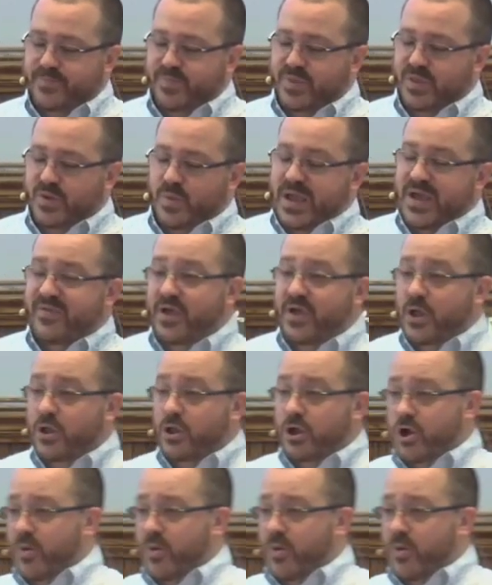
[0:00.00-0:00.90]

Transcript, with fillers: We have, look around